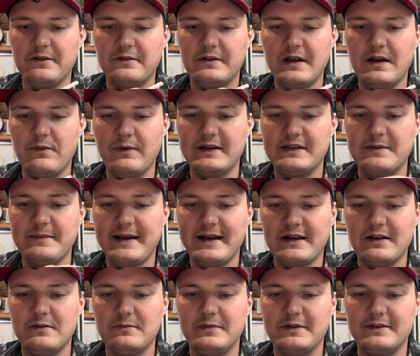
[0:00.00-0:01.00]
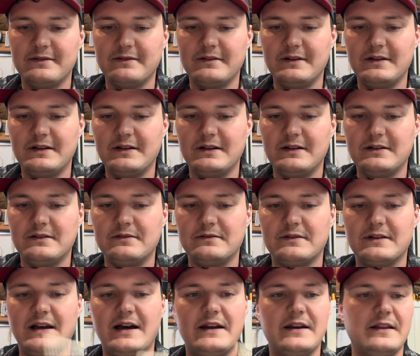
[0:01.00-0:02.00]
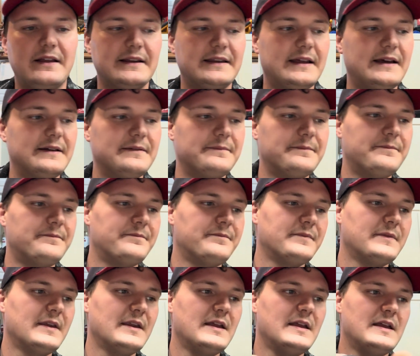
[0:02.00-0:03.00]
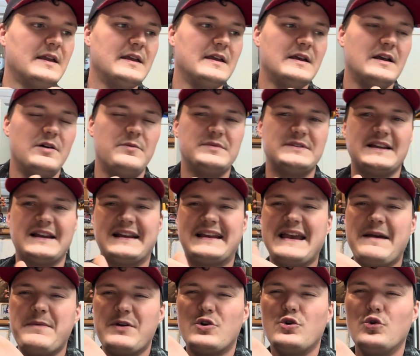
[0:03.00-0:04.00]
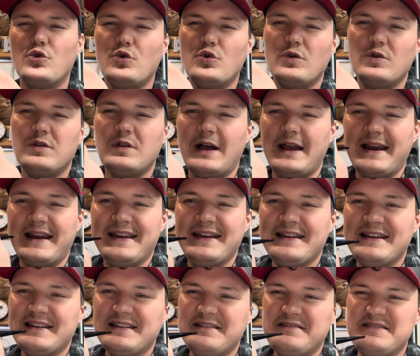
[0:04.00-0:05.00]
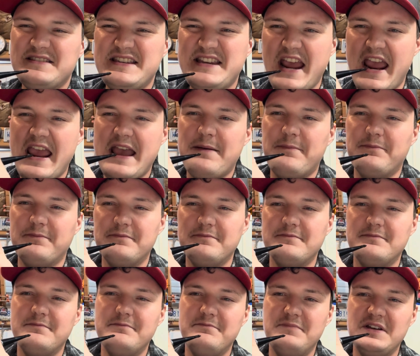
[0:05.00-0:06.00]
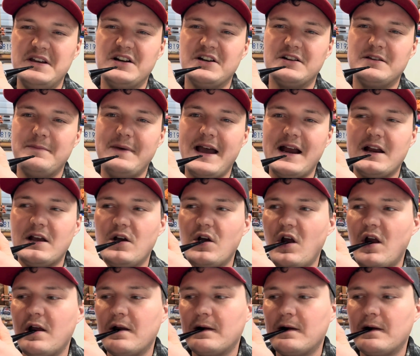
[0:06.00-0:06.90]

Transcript: Not wet tobacco, but kind of like that. Almost like a chemical, like damp, bitter tobacco.